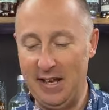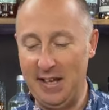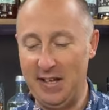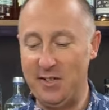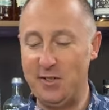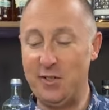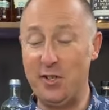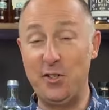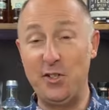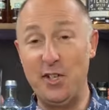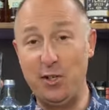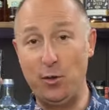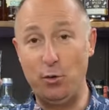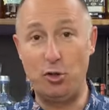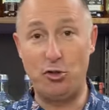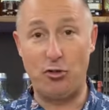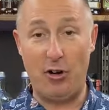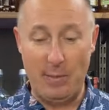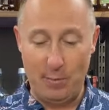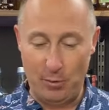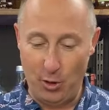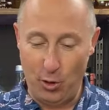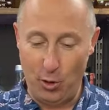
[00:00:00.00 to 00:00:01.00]
So single
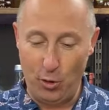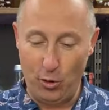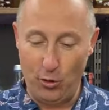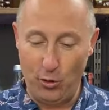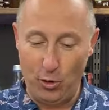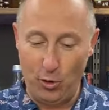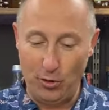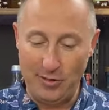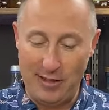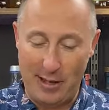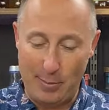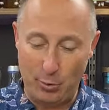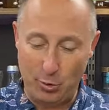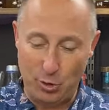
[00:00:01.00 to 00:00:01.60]
strain with the Hawthorn, double